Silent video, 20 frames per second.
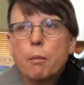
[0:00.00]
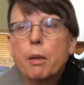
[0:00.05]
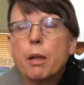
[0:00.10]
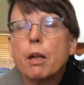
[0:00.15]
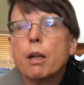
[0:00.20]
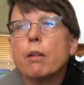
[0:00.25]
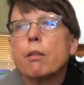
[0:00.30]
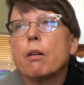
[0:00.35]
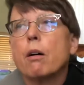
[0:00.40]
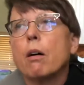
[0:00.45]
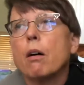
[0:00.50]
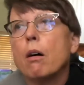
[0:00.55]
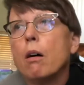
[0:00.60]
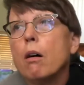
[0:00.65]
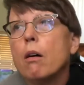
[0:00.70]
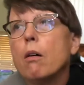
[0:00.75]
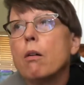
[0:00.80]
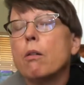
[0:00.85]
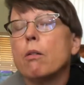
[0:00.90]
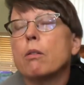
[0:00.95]
And I thought,
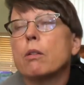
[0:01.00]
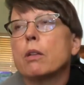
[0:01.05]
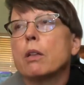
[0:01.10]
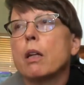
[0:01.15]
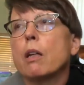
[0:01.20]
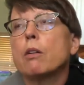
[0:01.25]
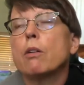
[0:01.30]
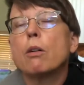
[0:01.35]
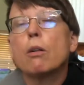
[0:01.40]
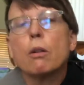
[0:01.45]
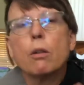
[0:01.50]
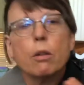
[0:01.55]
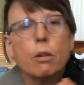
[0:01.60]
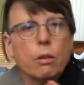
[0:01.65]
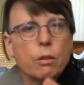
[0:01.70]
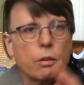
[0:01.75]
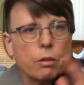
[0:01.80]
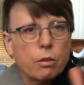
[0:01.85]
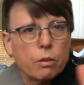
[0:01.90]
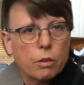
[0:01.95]
oh, because I'd
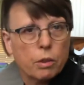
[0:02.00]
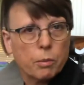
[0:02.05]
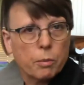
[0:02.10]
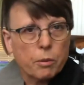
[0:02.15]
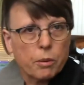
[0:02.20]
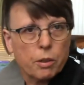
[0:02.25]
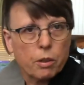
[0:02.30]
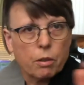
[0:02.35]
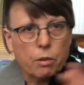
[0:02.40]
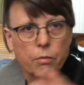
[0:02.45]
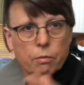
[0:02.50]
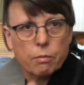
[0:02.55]
heard you're supposed to